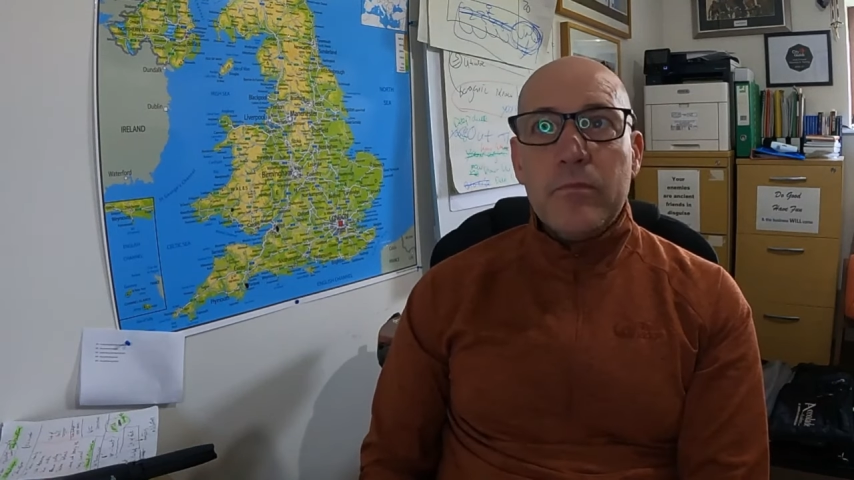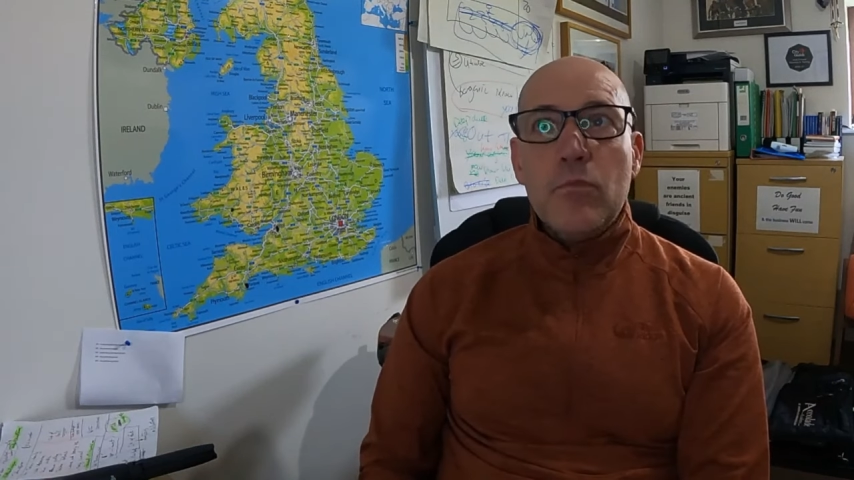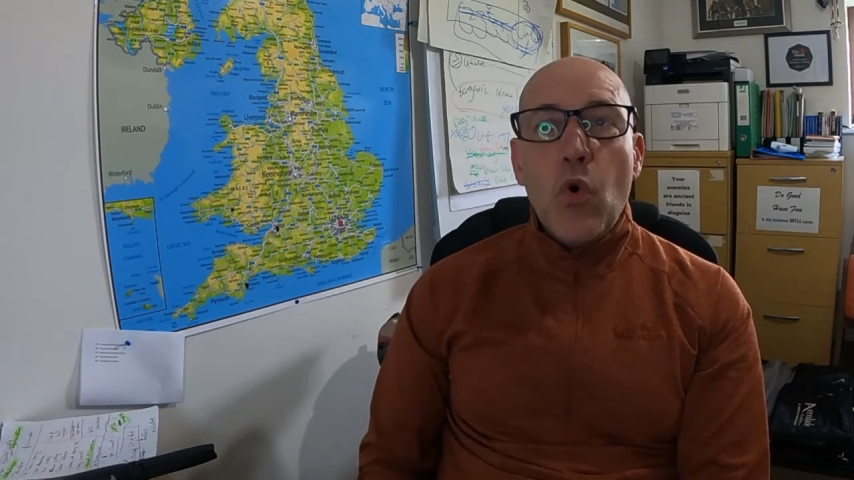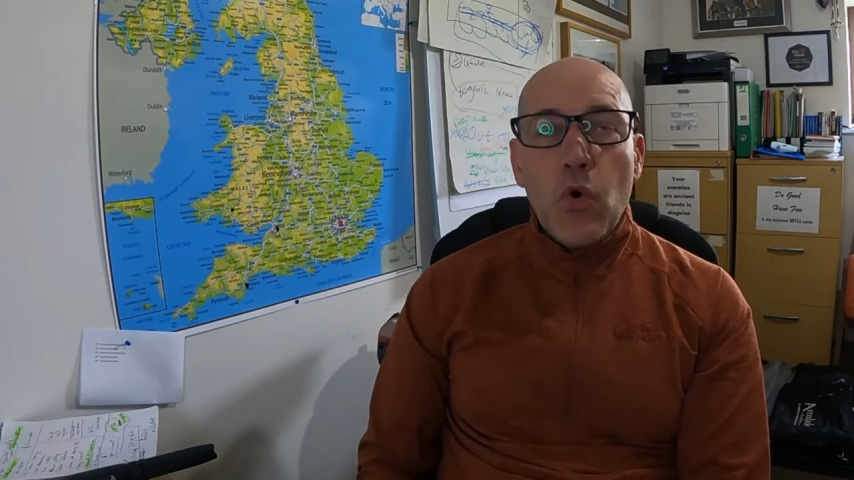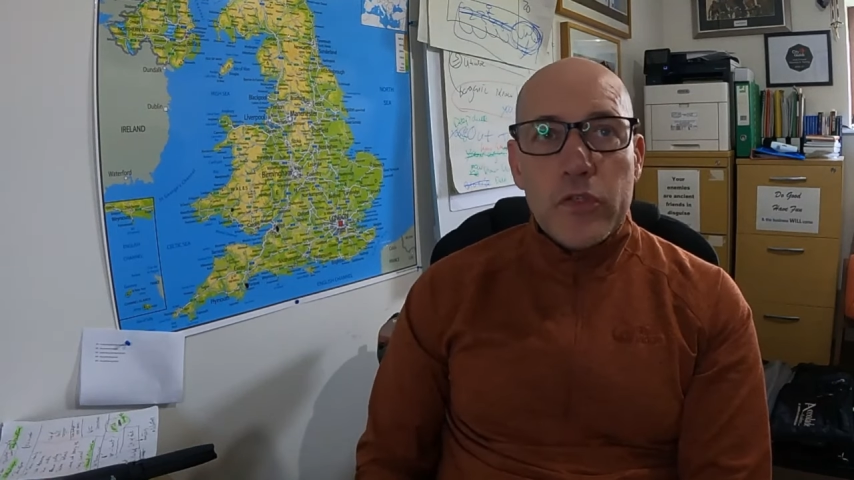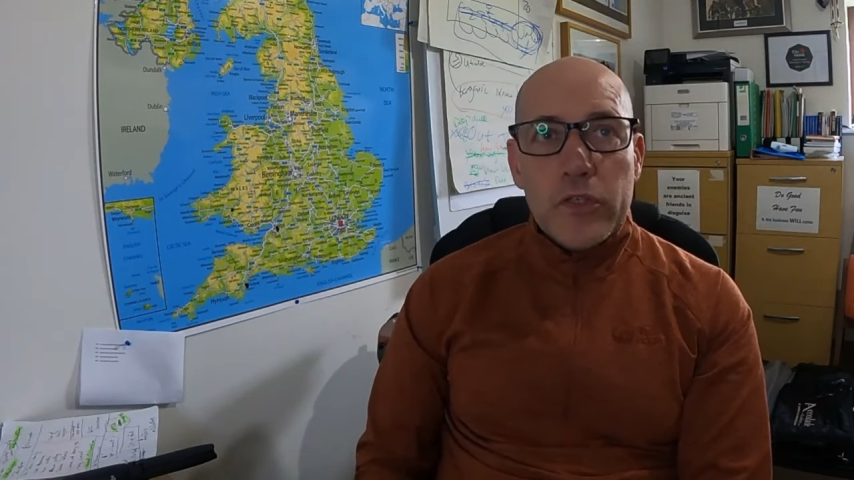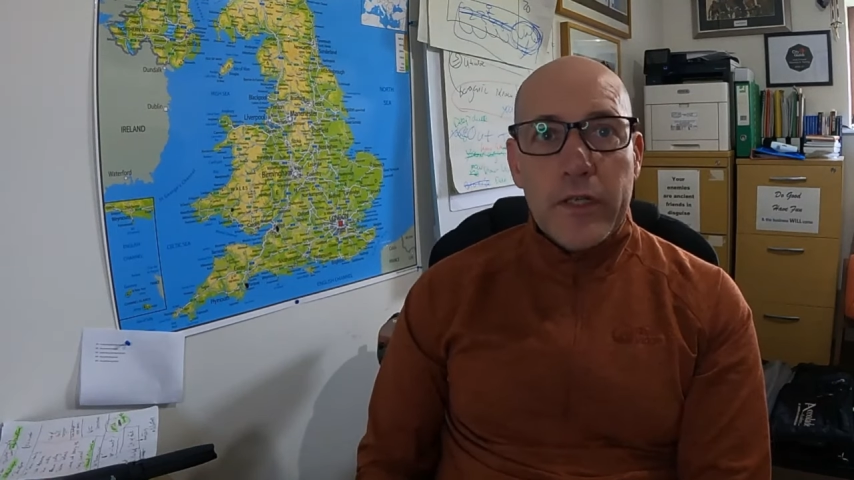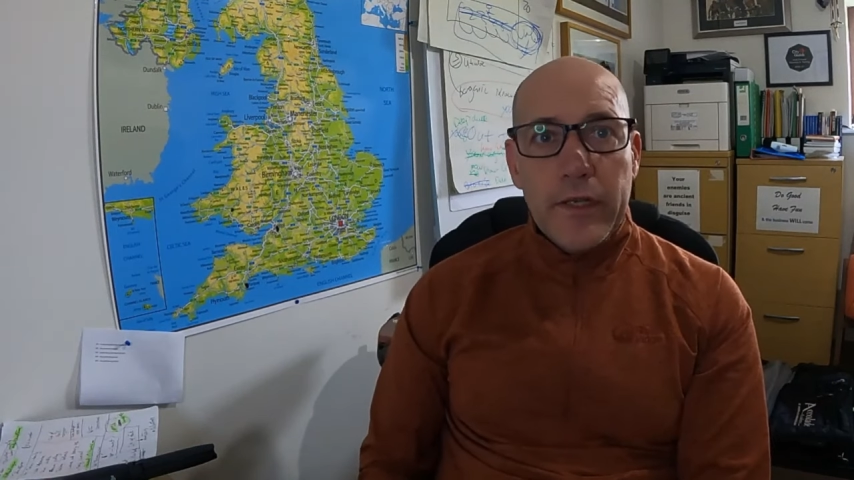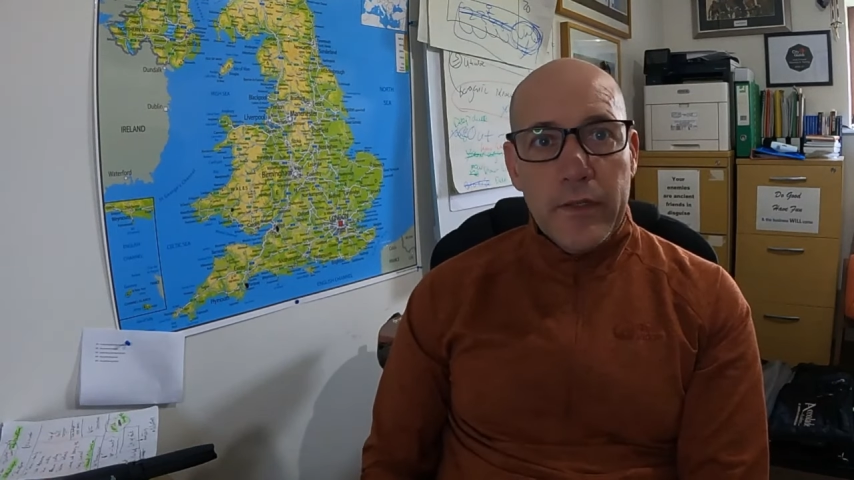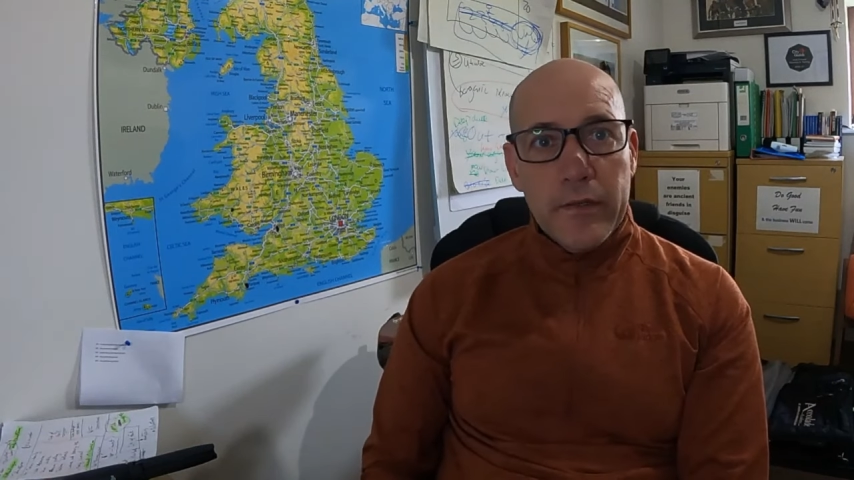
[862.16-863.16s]

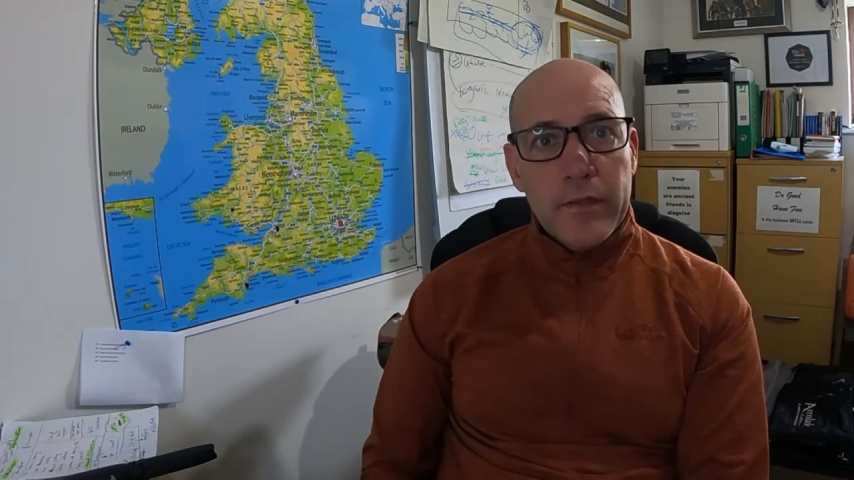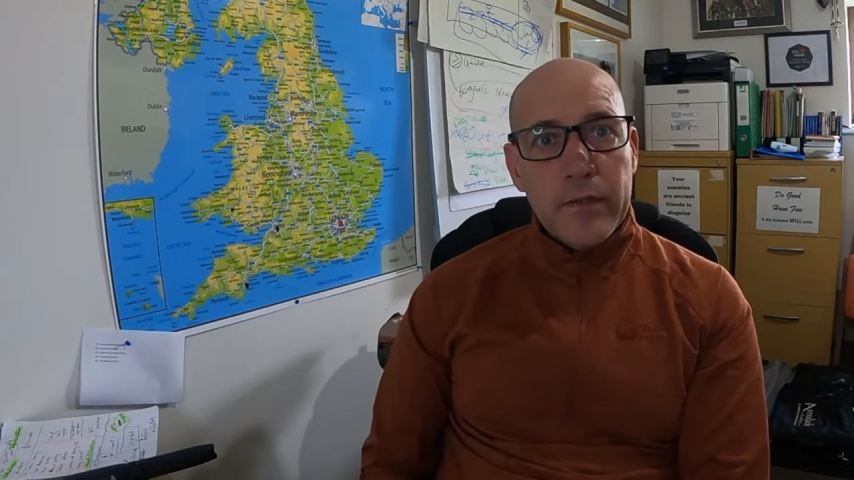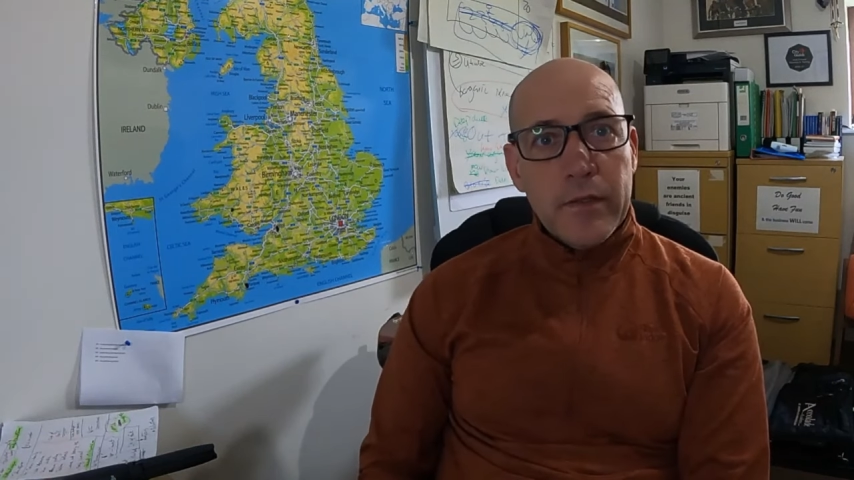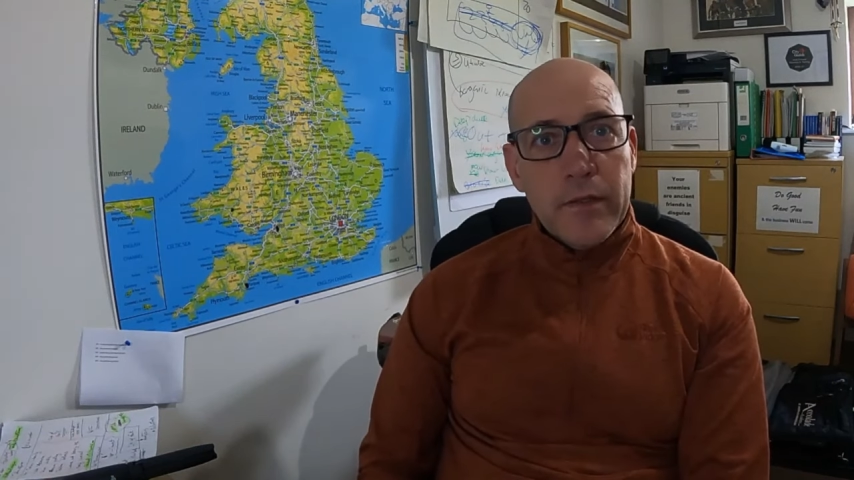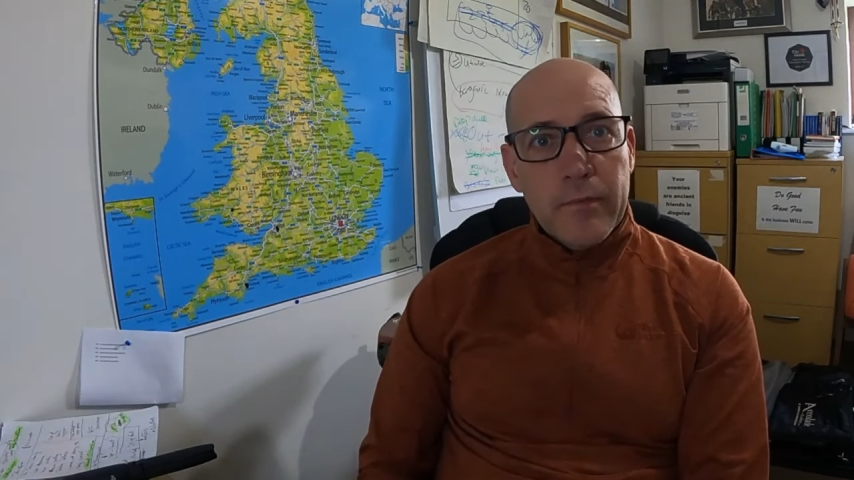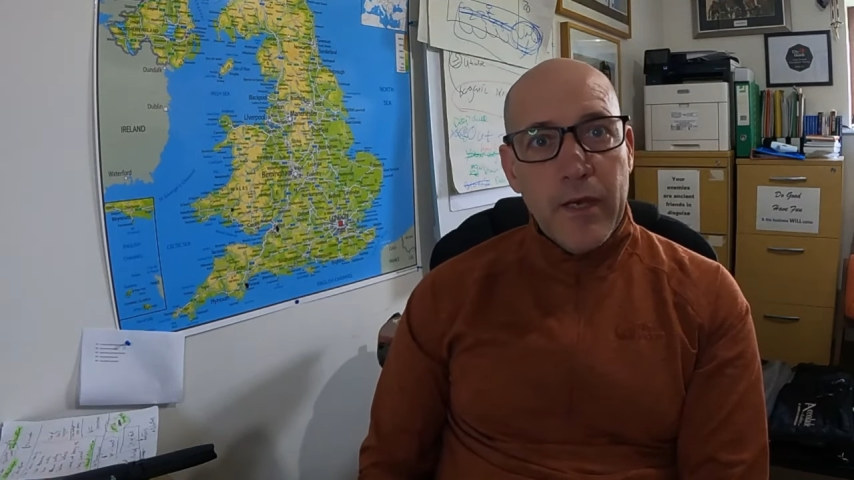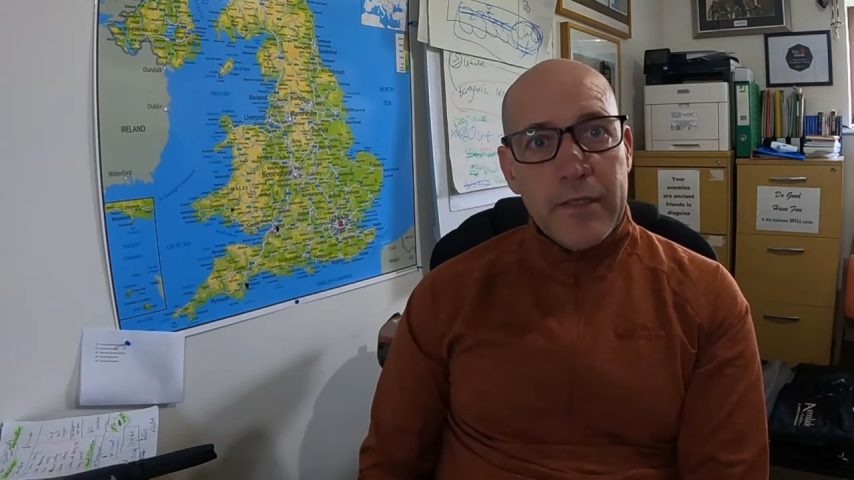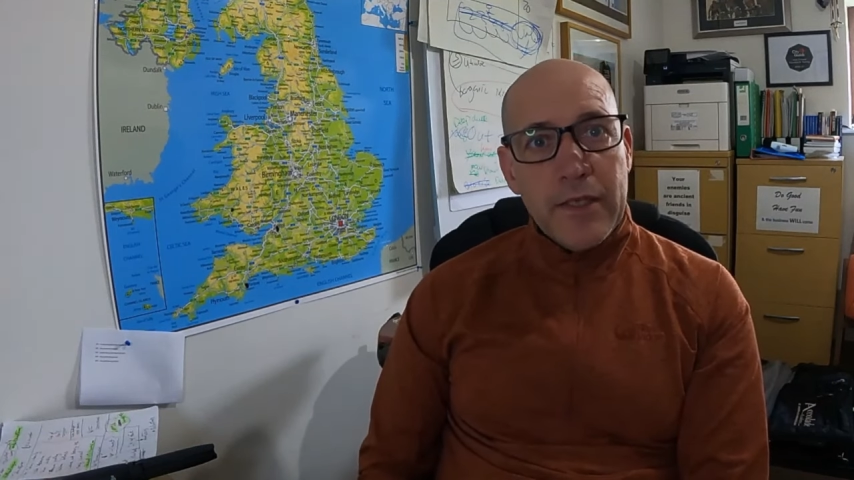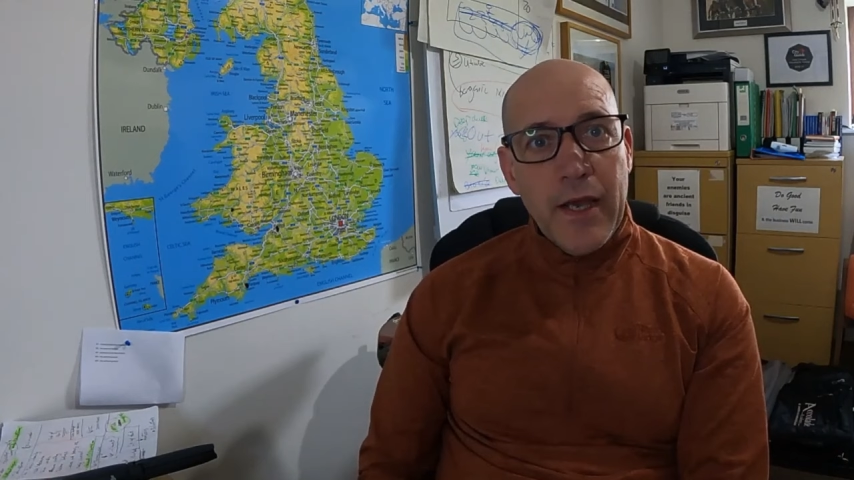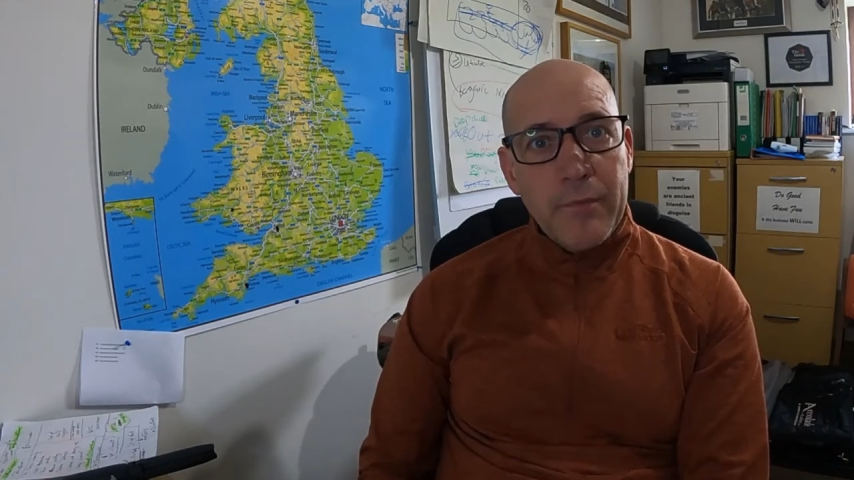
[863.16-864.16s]
mostly,
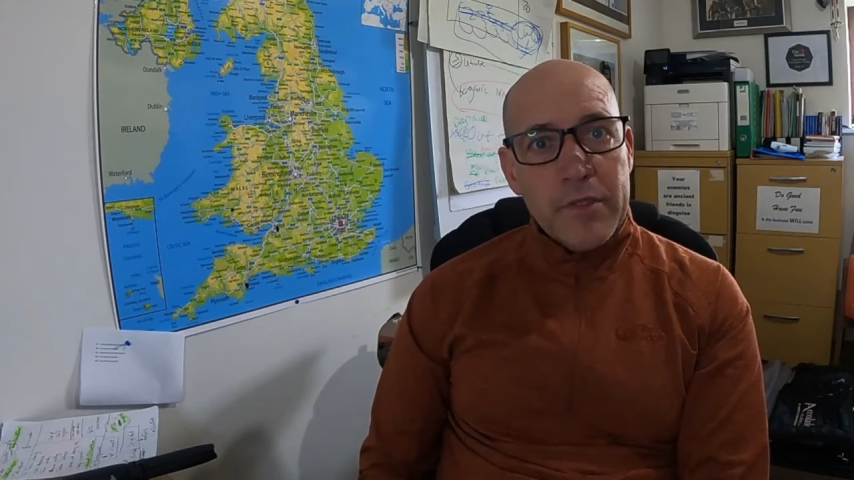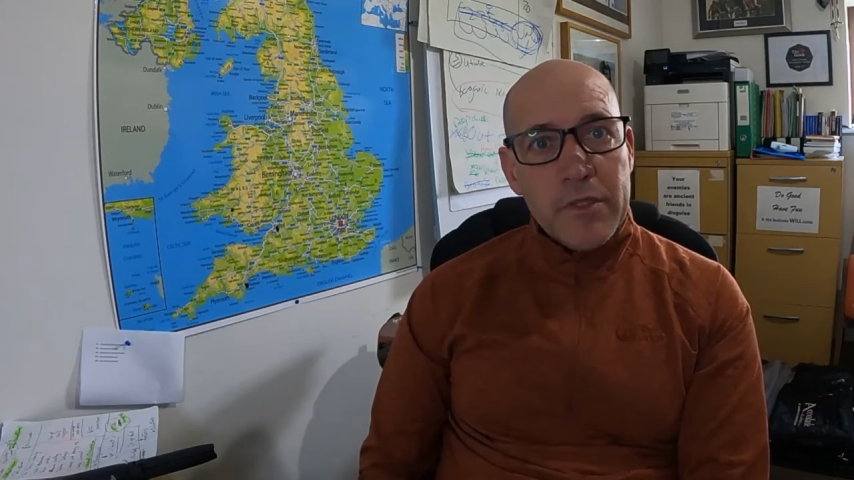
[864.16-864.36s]
my time